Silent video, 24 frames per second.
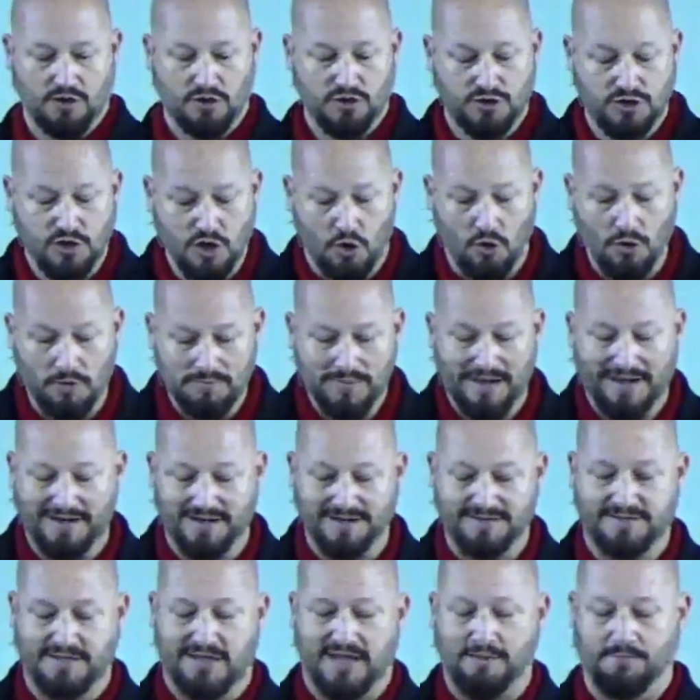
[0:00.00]
Go and make
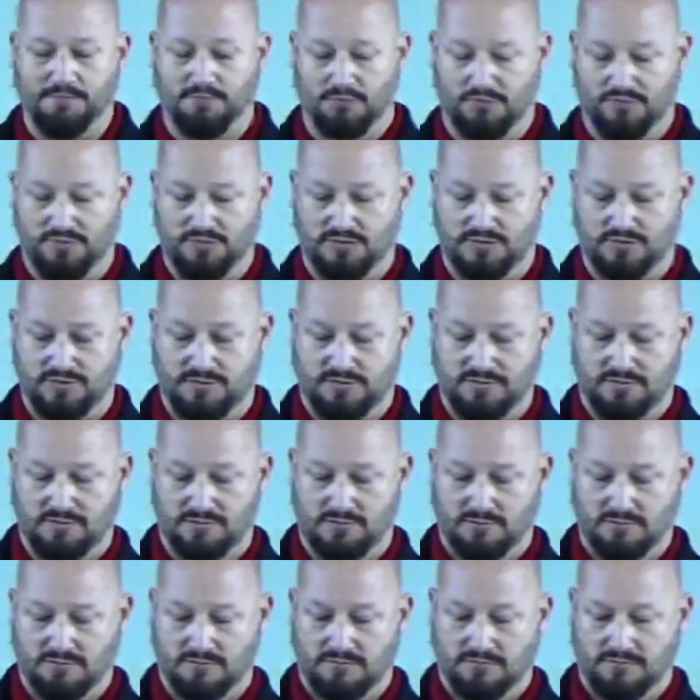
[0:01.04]
disciples,
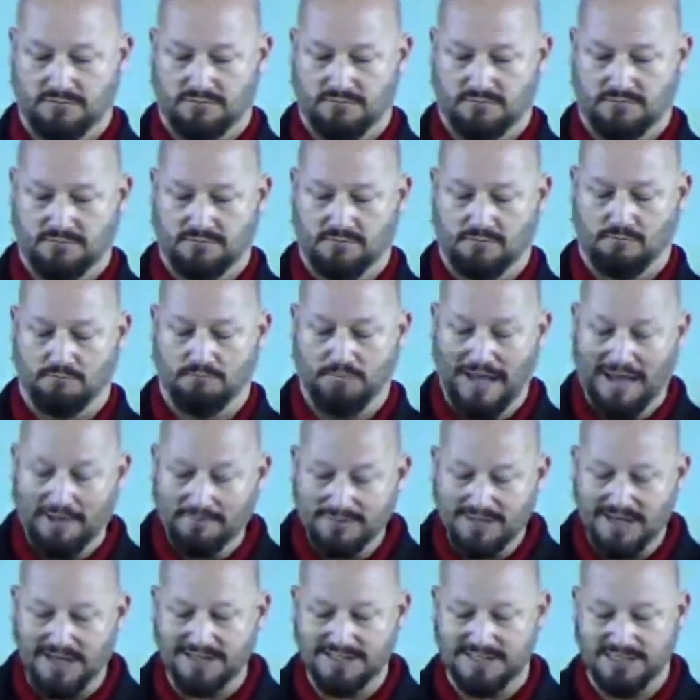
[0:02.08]

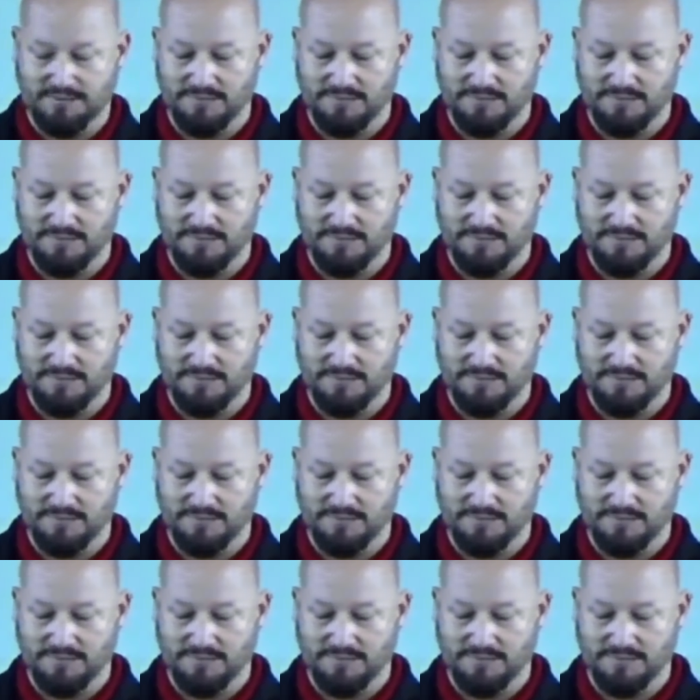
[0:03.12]
baptizing